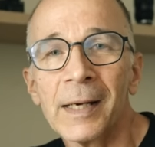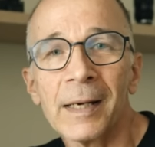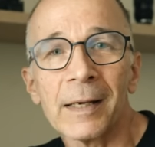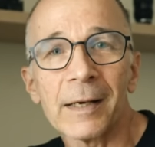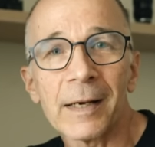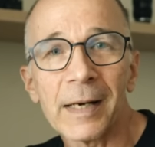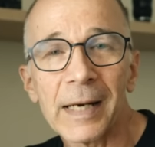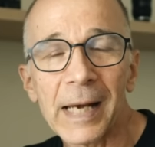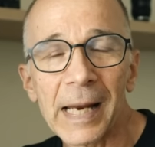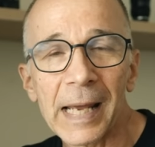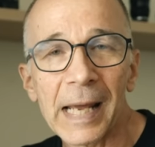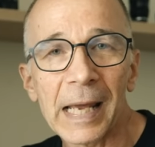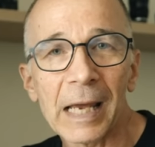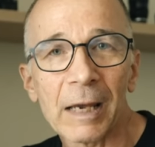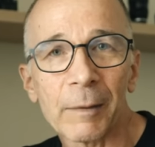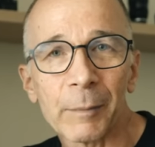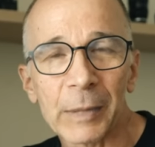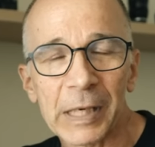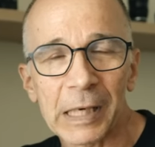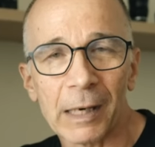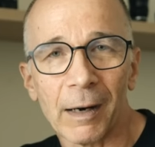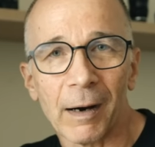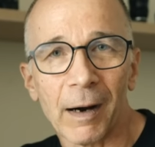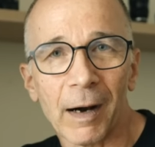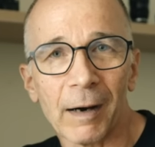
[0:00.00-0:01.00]

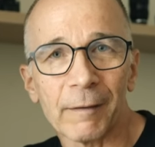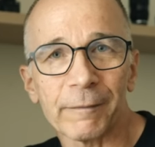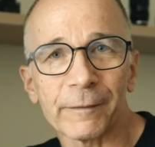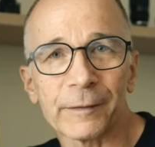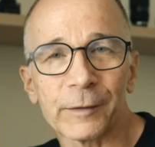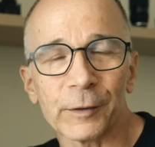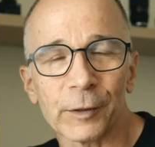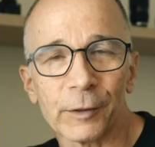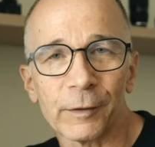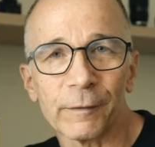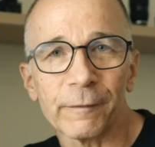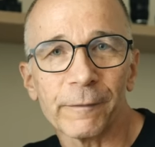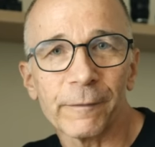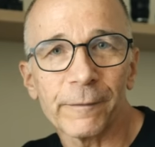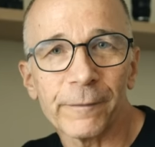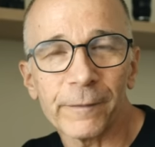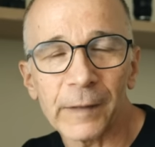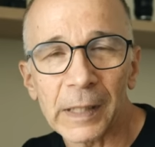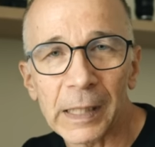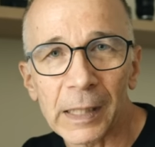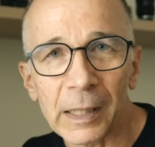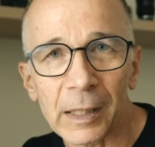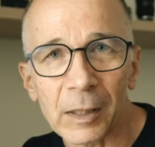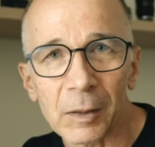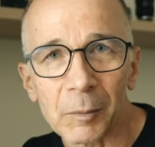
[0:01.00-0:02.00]
named after
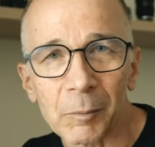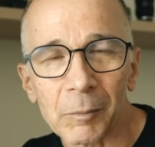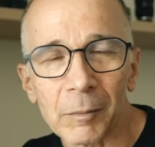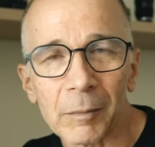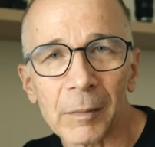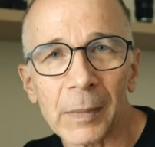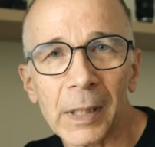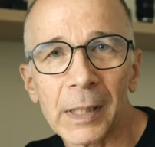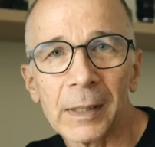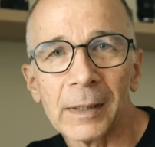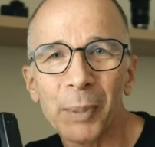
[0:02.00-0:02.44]
film.